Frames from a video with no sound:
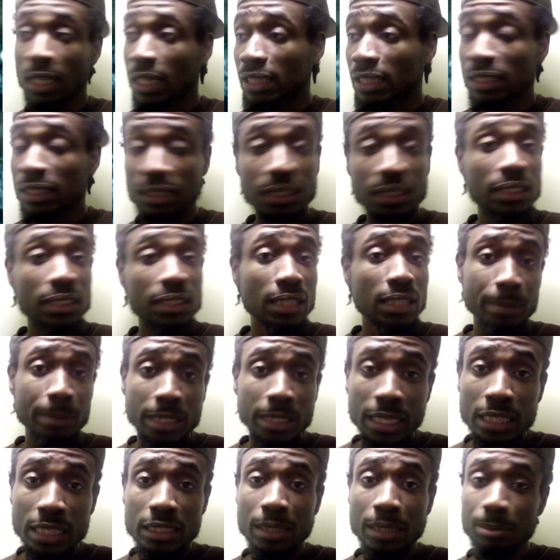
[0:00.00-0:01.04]
This is the type of
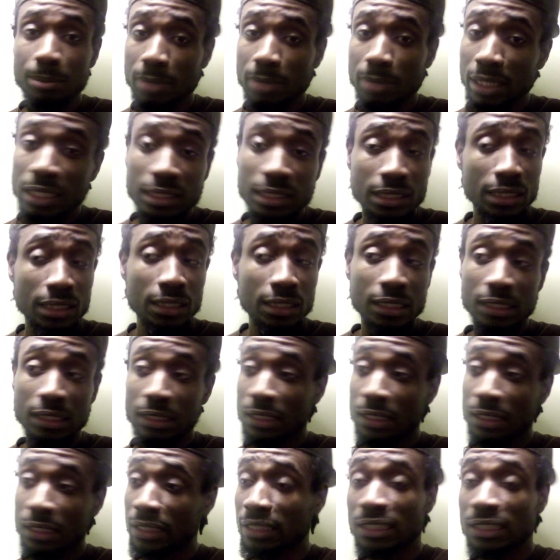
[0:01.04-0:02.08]
game they play. They think this
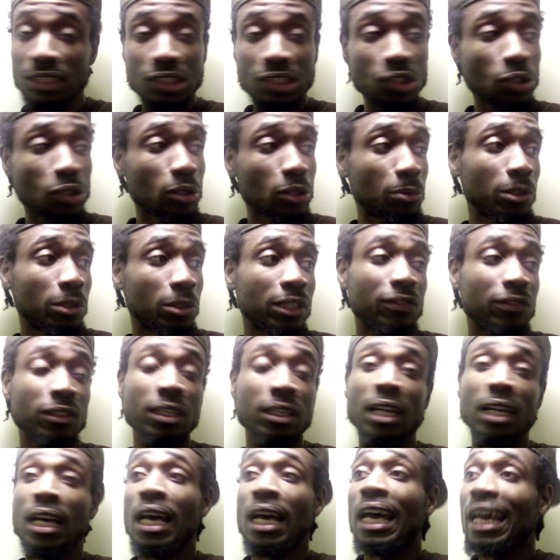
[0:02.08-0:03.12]
shit is a joke or whatever.
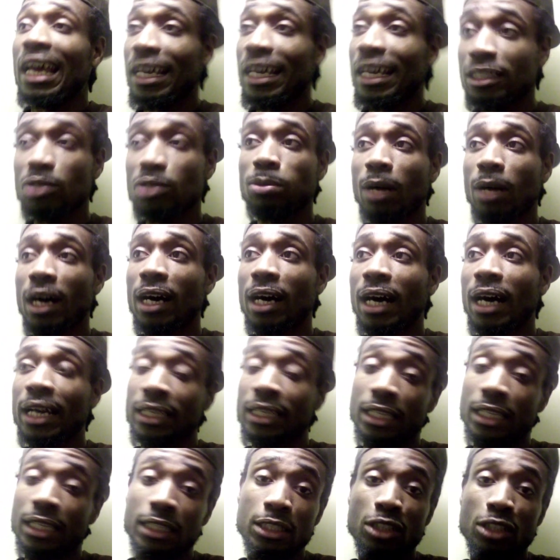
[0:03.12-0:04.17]
Hence why I
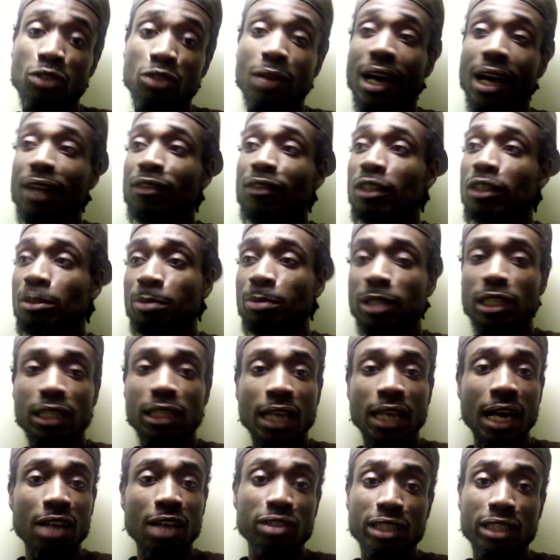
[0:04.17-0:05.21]
guess you have the Speaker of the
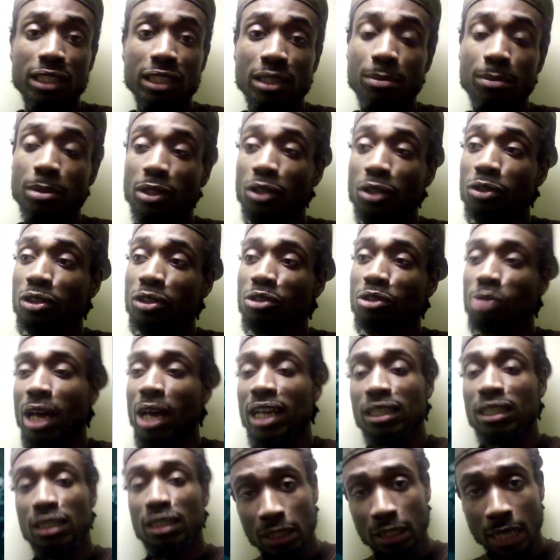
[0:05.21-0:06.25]
House, Nancy Pelosi, who
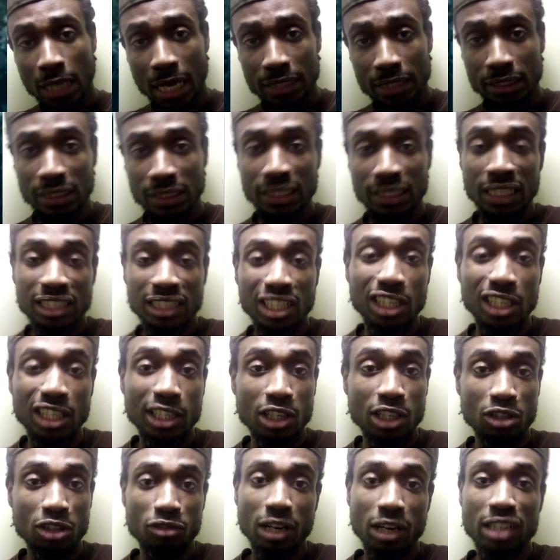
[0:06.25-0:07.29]
actually got together a
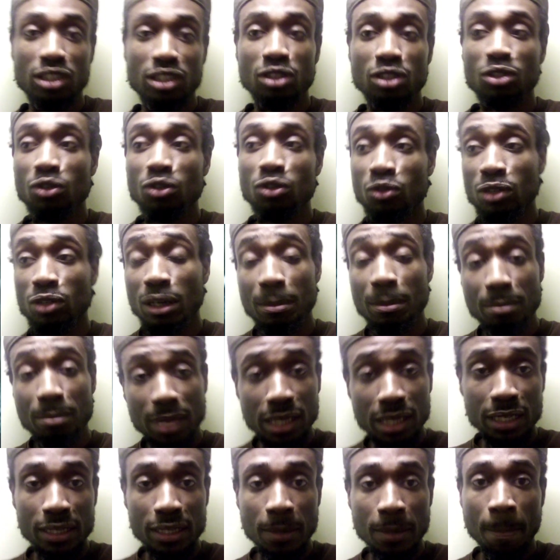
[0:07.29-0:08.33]
congressional
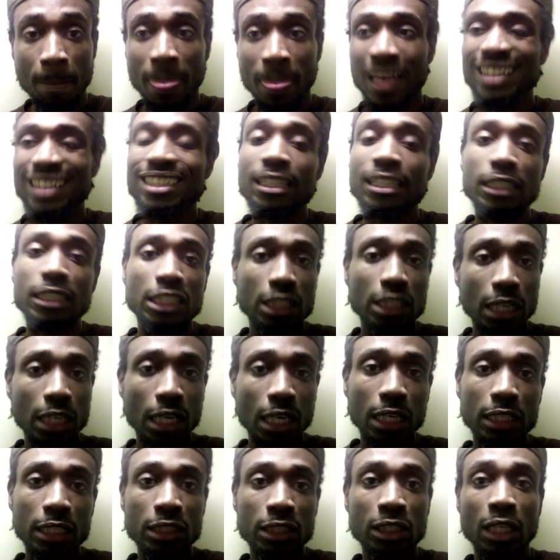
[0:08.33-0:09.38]
committee to
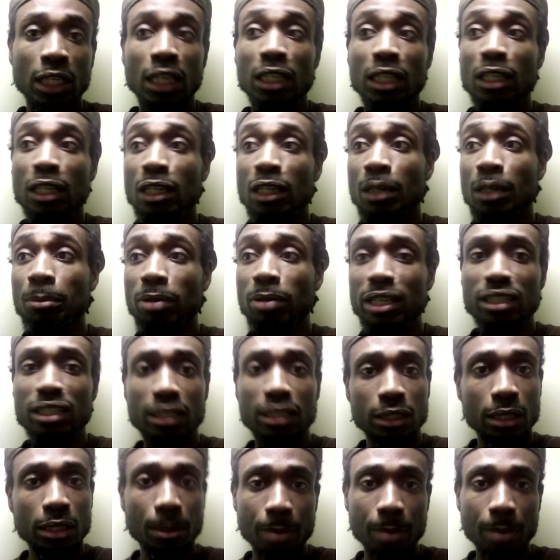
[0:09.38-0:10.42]
judge the
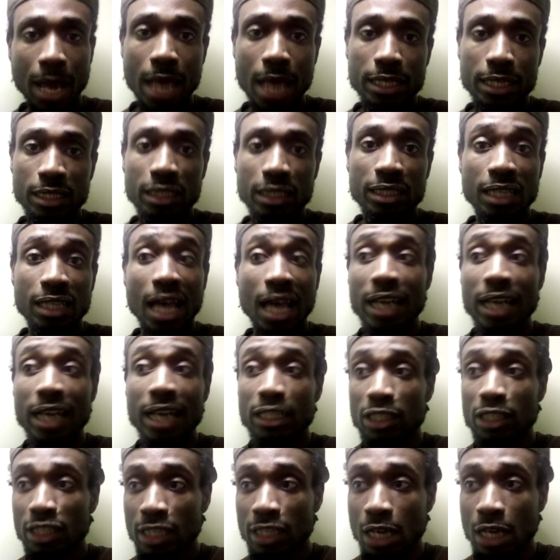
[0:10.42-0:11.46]
president's capacity to
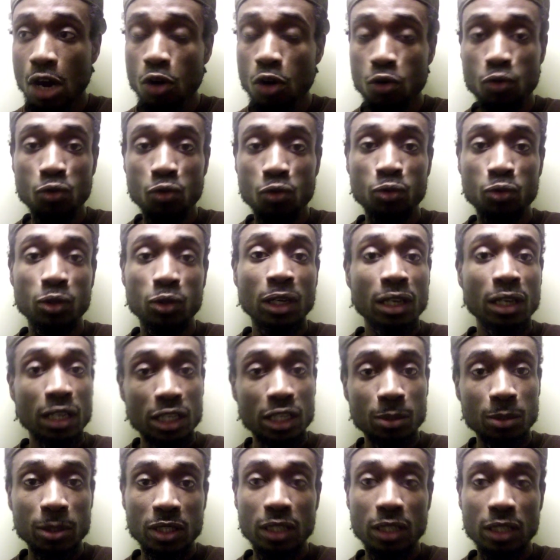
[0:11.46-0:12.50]
actually hold
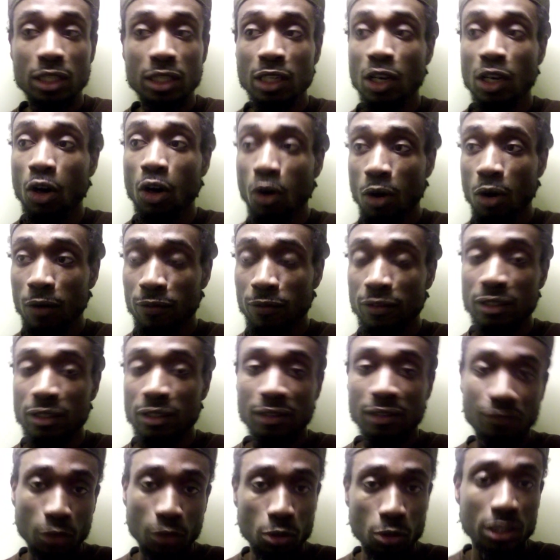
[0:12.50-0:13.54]
his position in office,
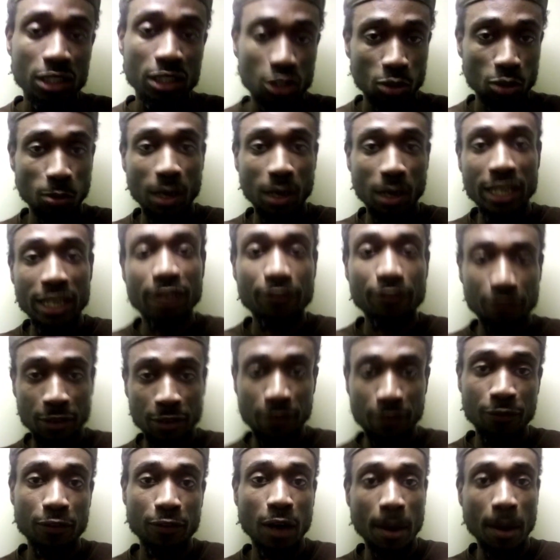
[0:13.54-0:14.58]
invoking the
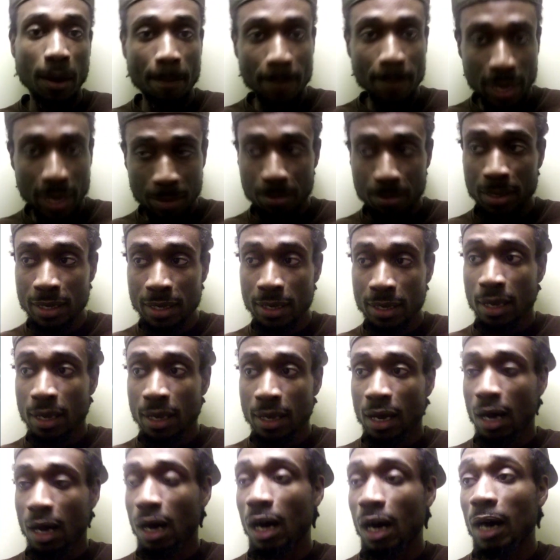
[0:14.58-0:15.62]
25th Amendment.
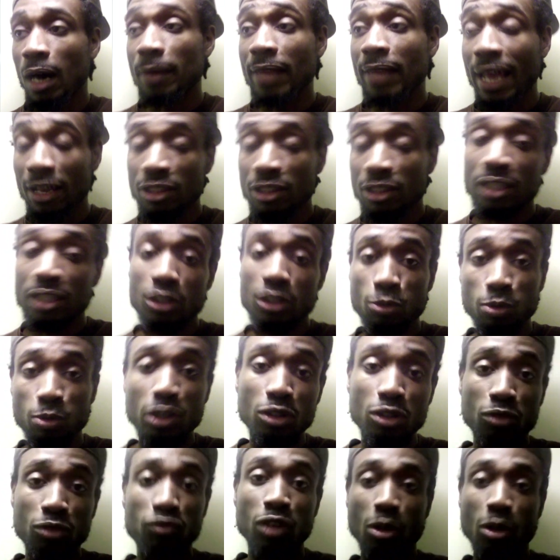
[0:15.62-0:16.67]
Now, this
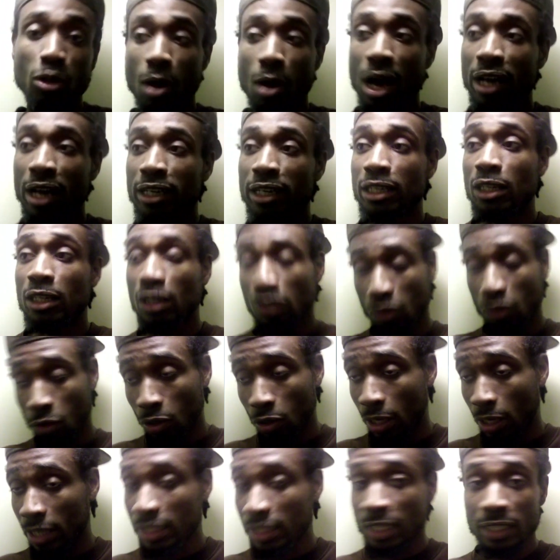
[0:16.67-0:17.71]
will require, or
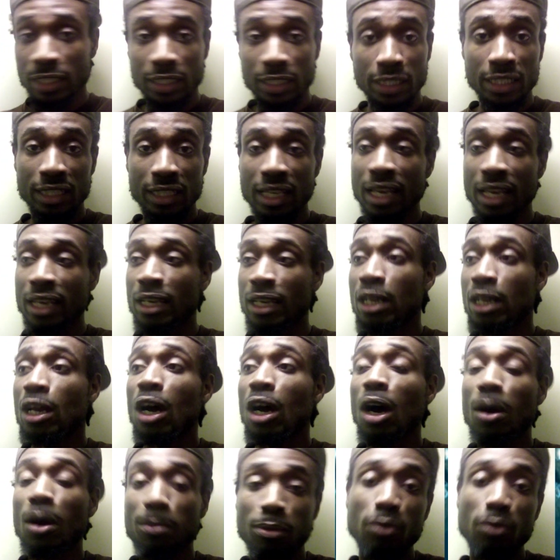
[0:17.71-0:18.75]
at the end of the day,
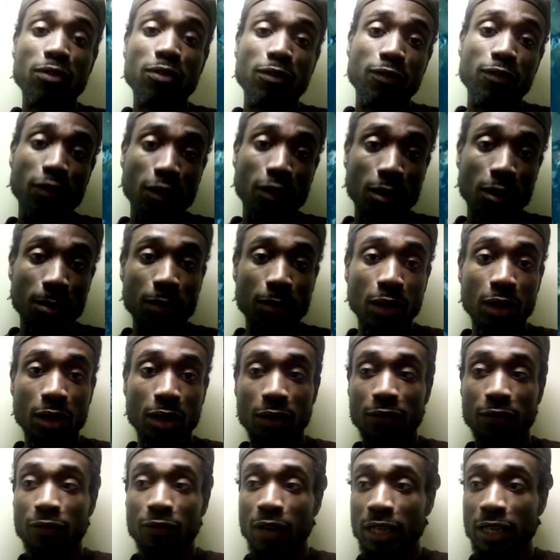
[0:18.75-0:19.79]
approval from the
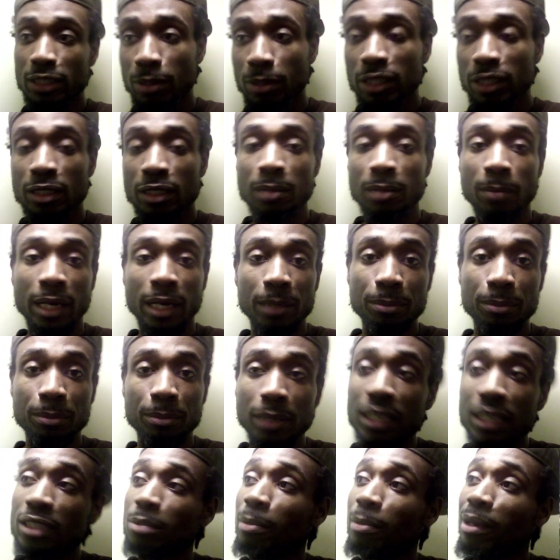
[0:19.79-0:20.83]
Vice President Mike
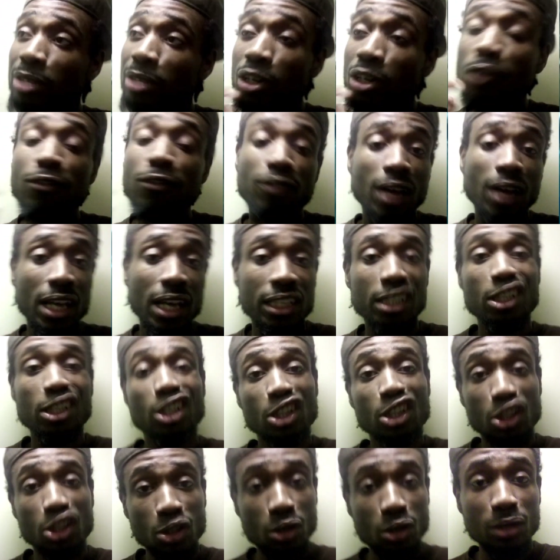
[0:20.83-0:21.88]
Pence. Maybe he'll find it
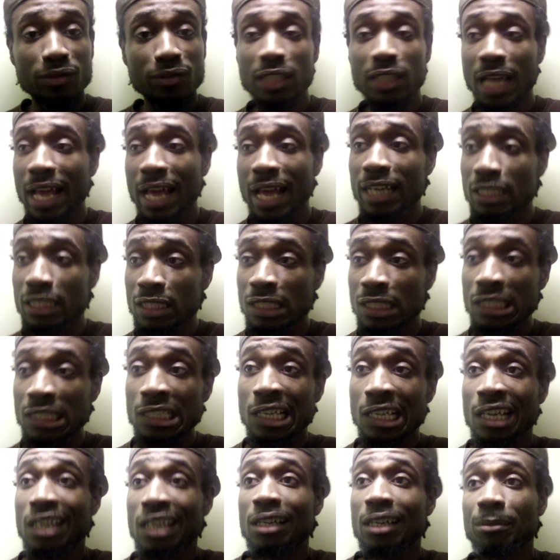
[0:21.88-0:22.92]
alluring to actually
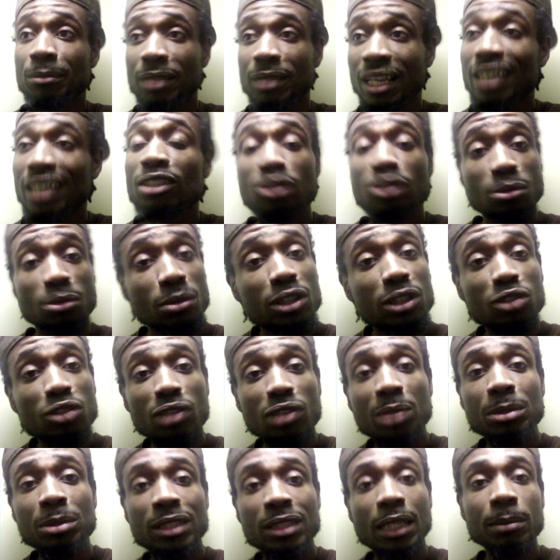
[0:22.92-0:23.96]
be like, you know what,
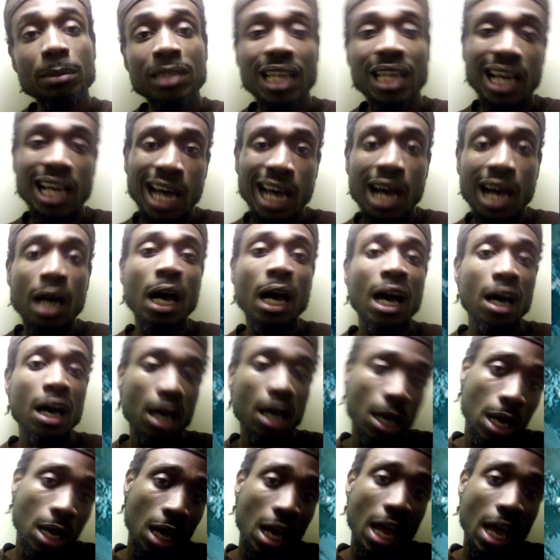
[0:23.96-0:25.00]
Trump, step down.
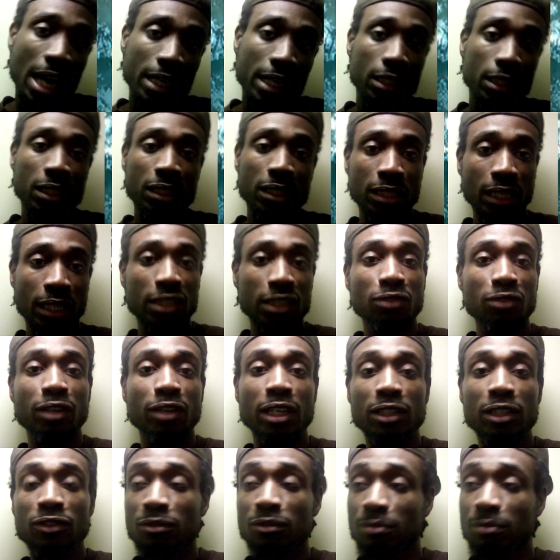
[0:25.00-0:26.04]
I'll actually take the
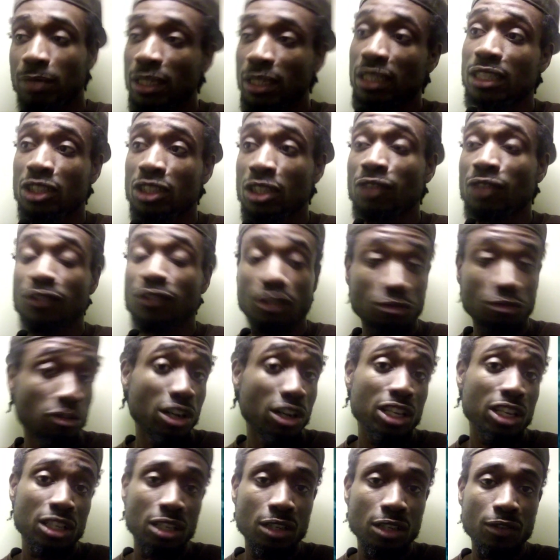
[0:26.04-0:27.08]
reins from here because you're
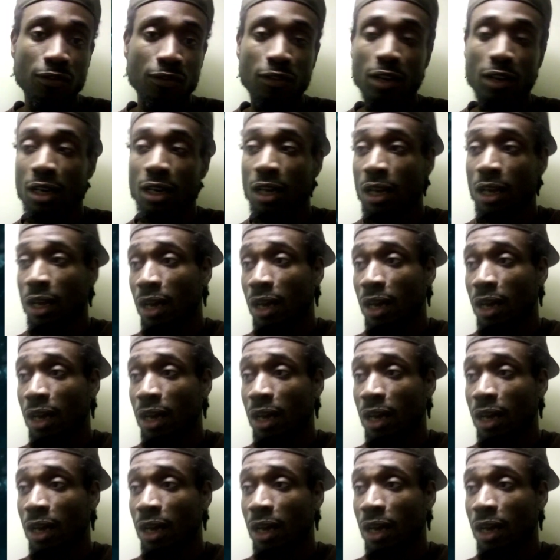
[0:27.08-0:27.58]
crazy as fuck.